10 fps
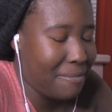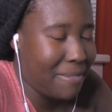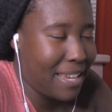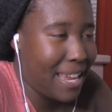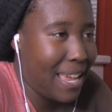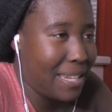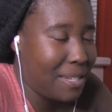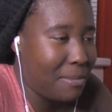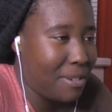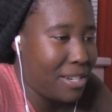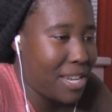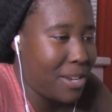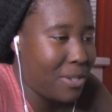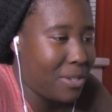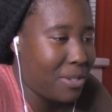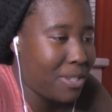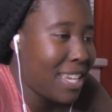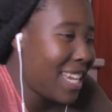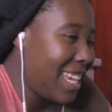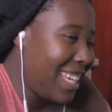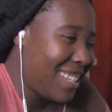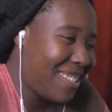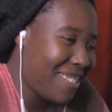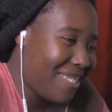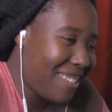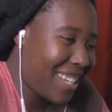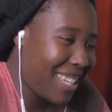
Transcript: my ASMR channel, Joe.